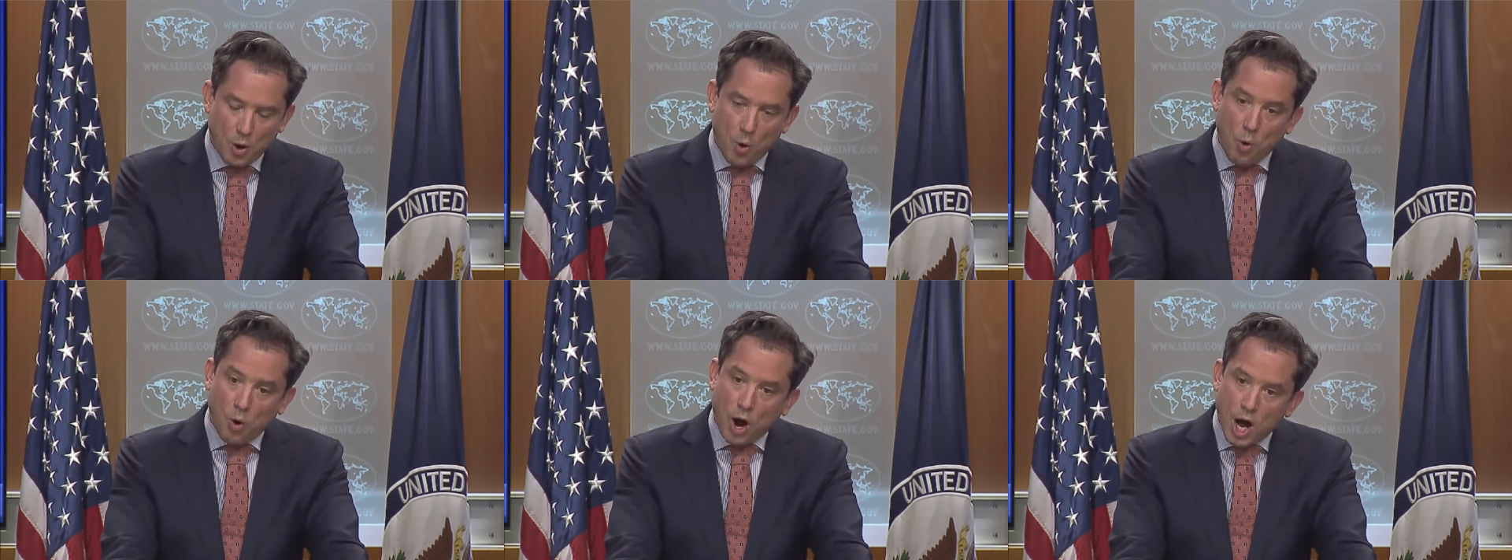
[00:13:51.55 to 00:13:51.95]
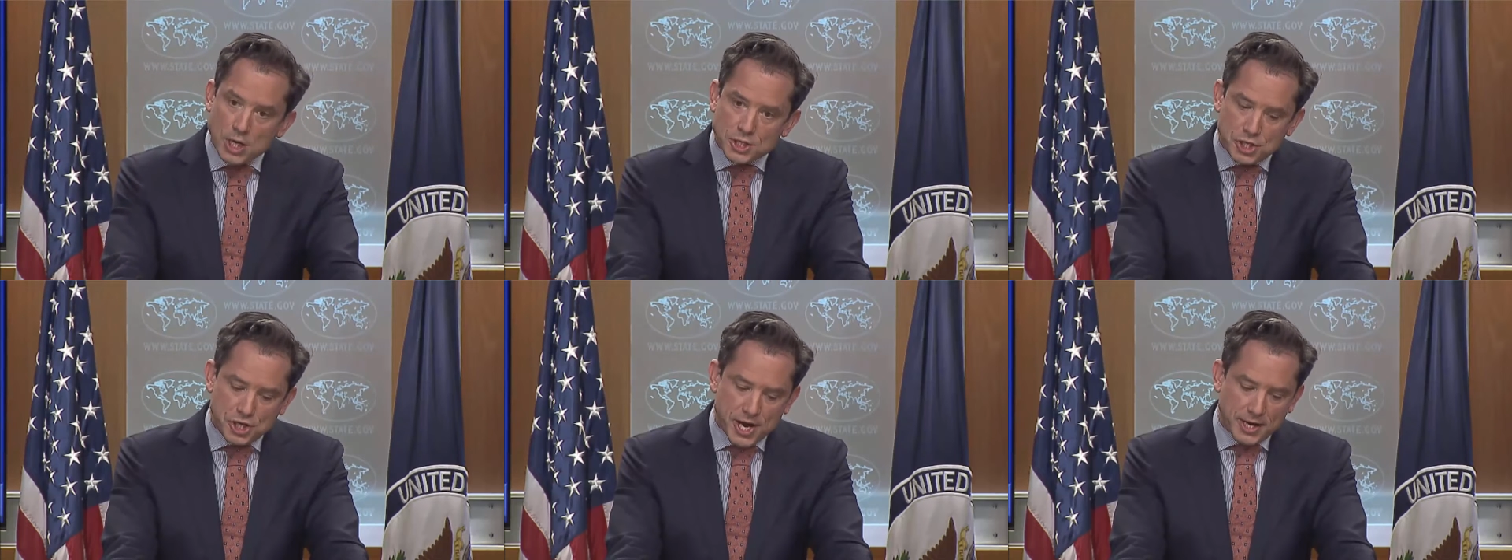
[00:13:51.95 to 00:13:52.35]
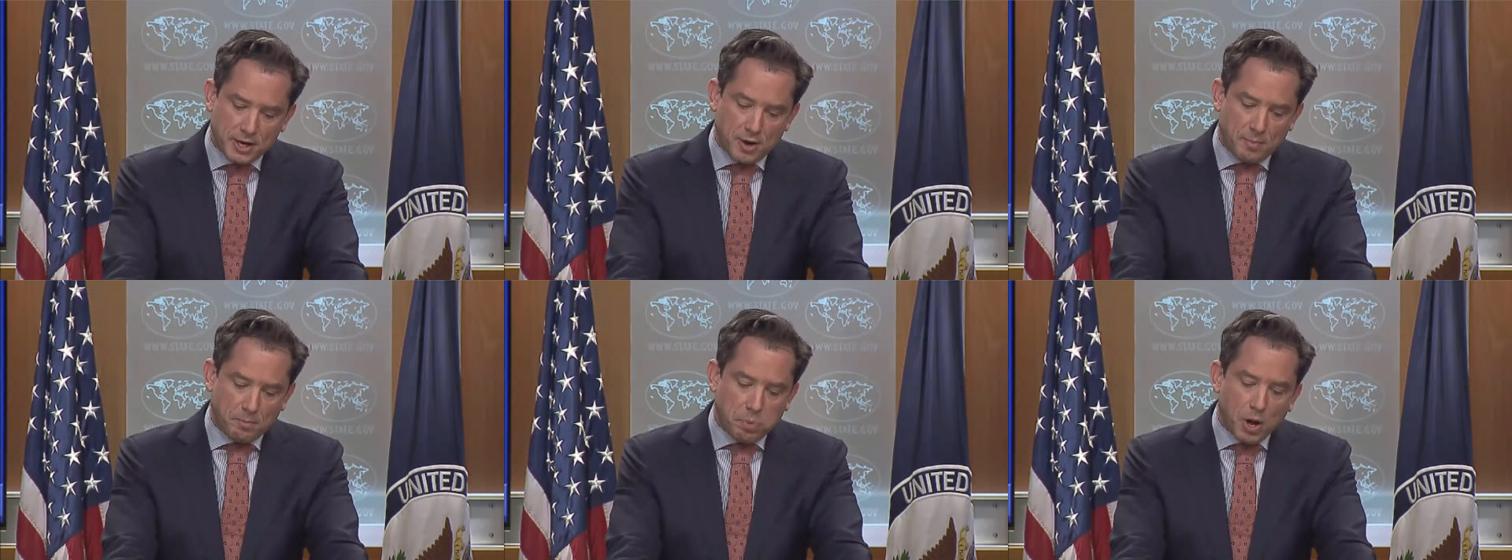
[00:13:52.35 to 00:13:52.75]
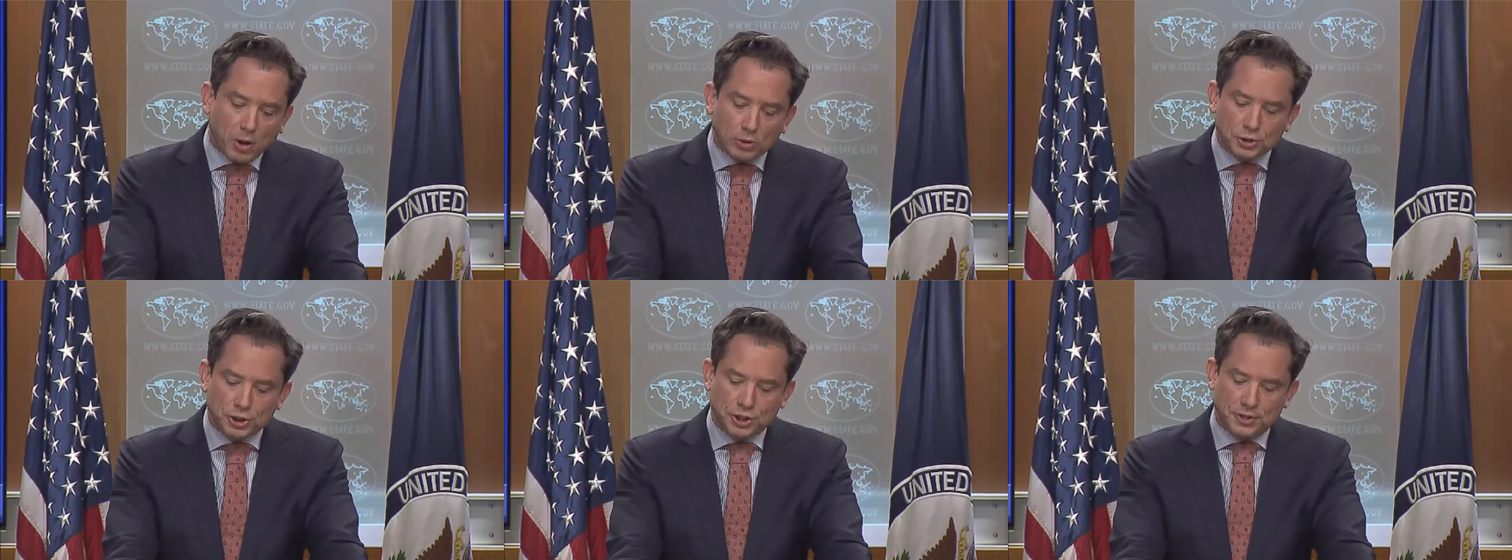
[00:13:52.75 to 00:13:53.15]
or unchecked
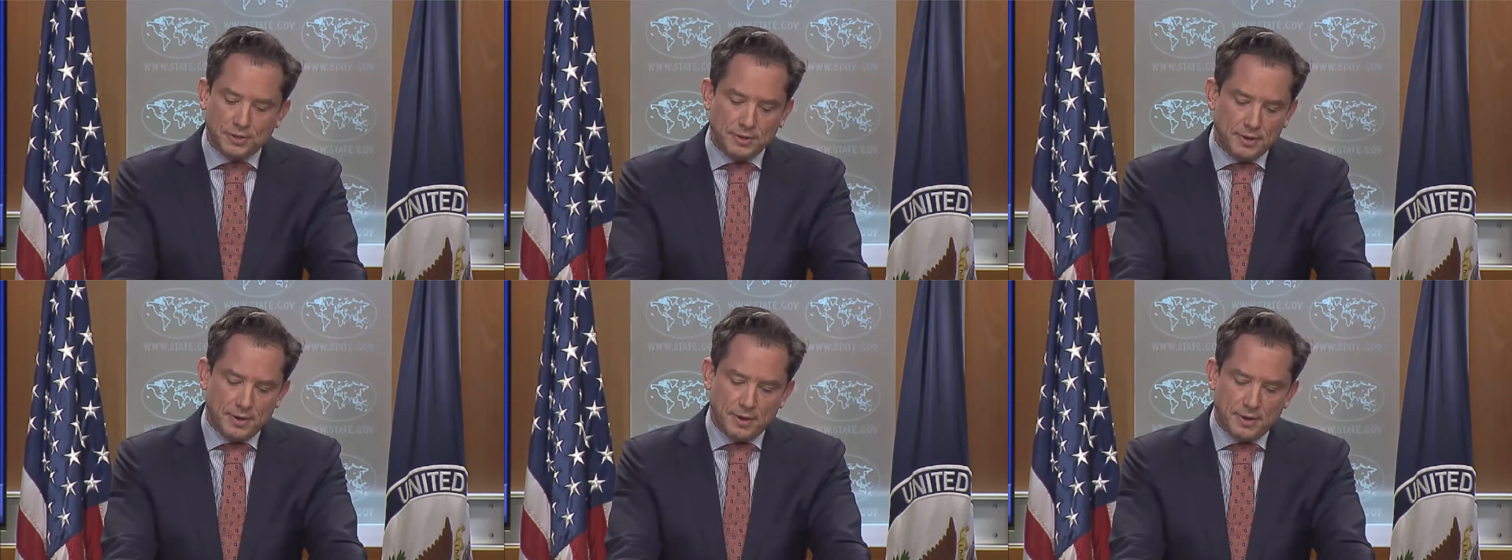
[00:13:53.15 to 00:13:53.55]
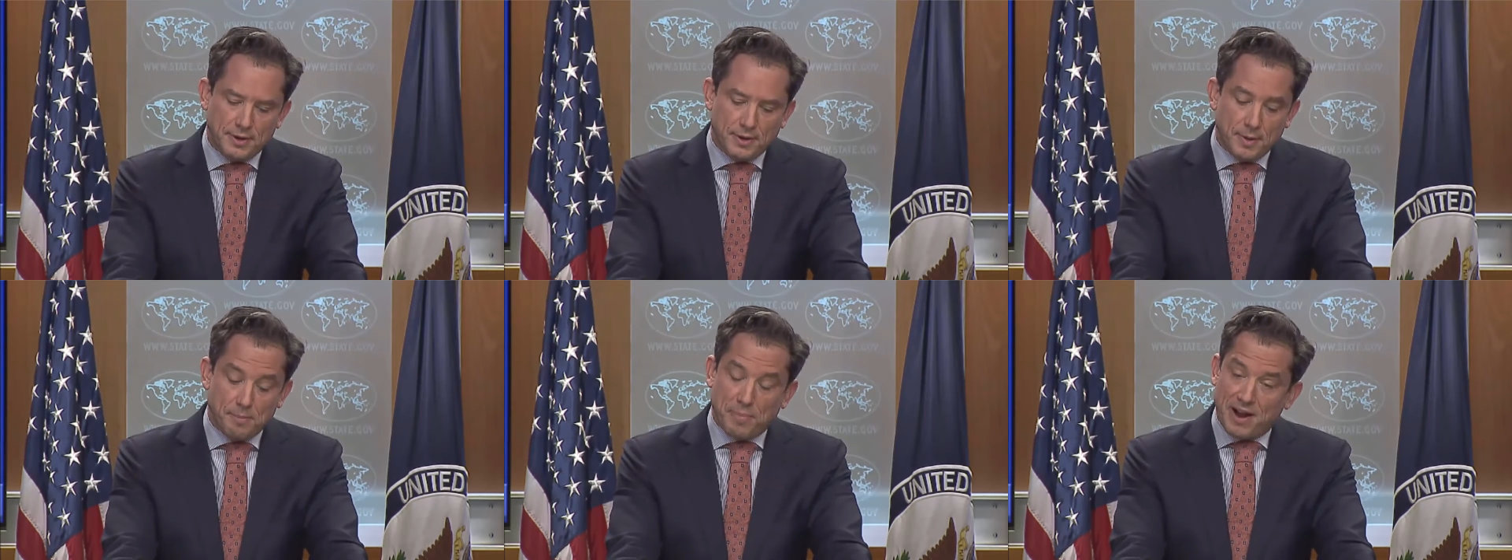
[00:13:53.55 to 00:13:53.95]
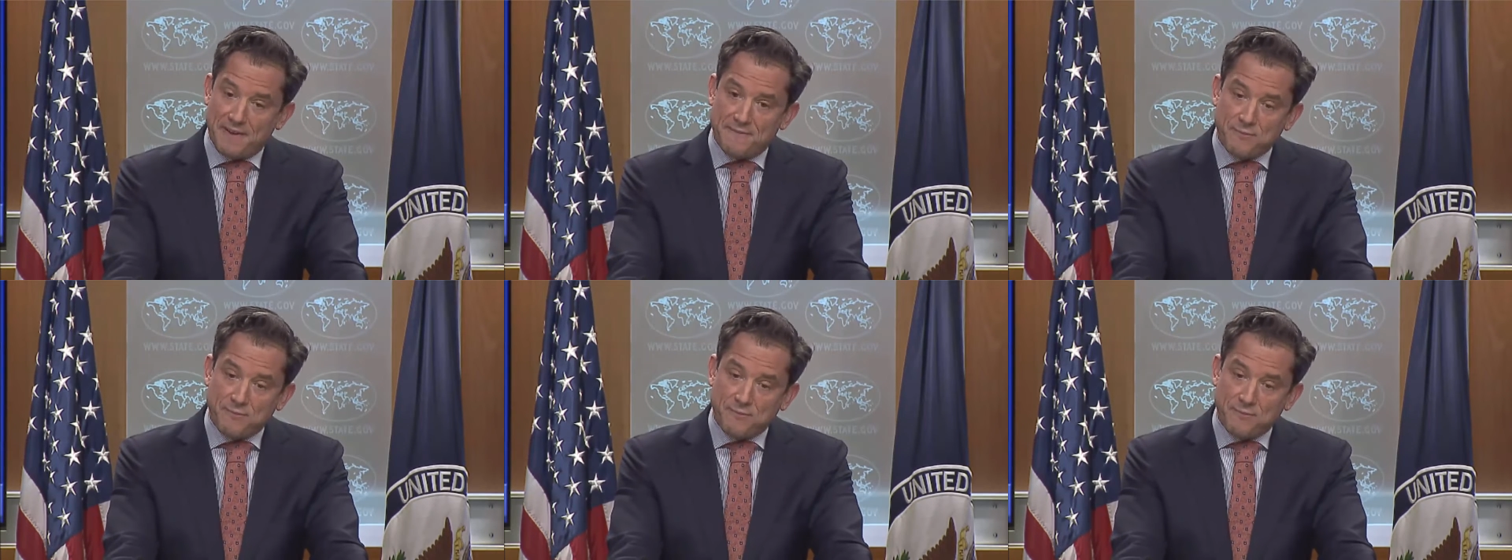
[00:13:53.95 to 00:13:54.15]
compulsion by